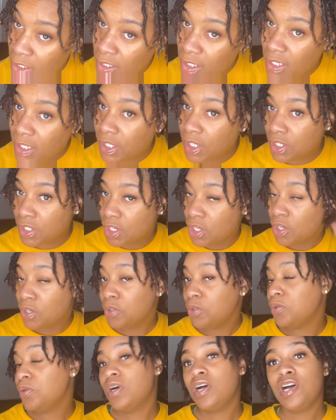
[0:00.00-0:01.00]
And I
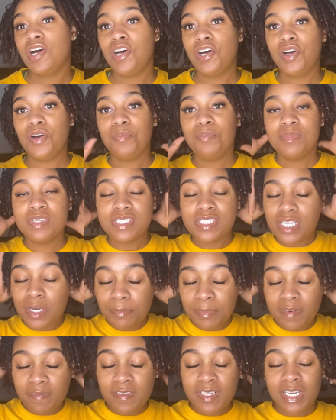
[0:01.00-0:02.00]
know some
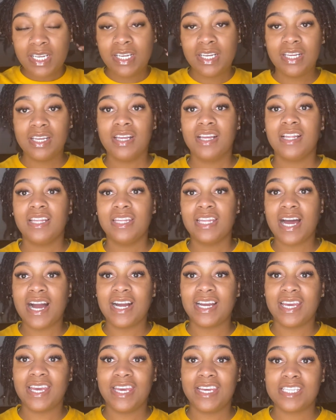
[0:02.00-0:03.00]
of the
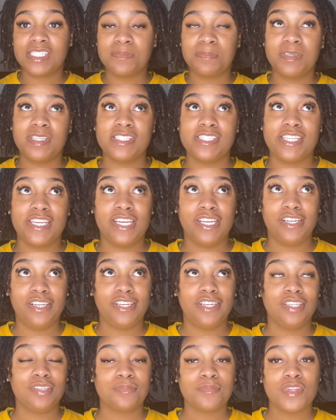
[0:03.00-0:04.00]
lock experts
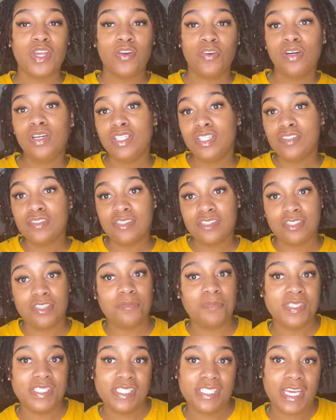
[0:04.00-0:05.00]
here on YouTube
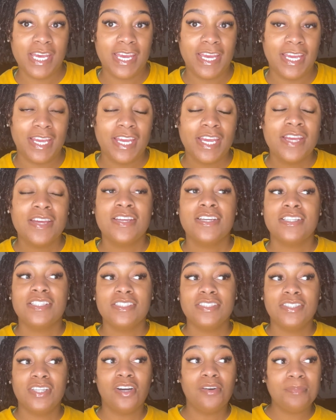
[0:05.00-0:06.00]
would say,
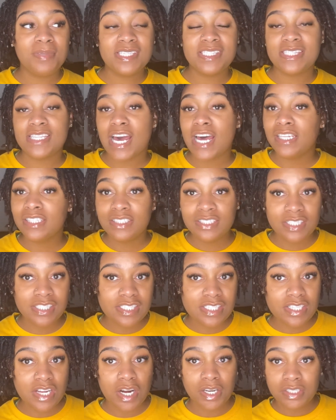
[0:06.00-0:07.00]
don't be styling your
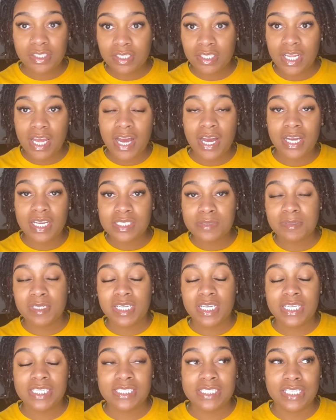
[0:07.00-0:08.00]
starter locks
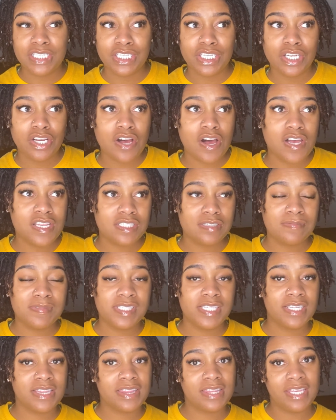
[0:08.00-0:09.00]
because it can cause them
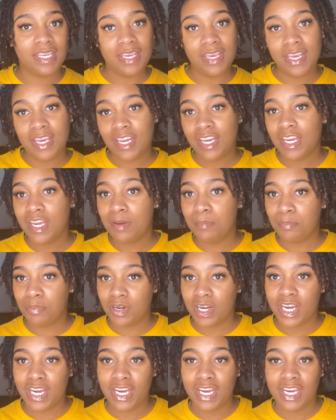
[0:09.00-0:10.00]
to thin and
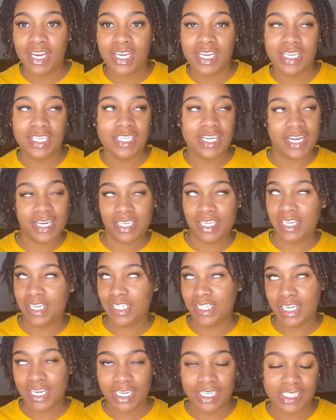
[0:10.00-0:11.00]
break and yada yada
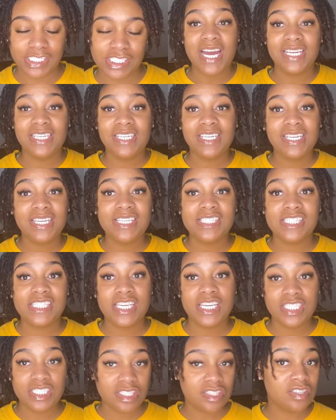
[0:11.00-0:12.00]
yada. I didn't
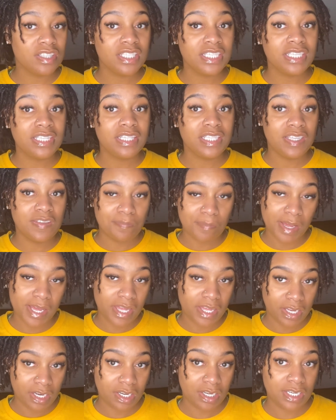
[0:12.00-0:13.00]
intentionally leave my
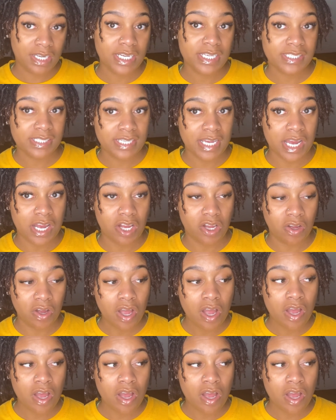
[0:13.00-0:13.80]
hair in that style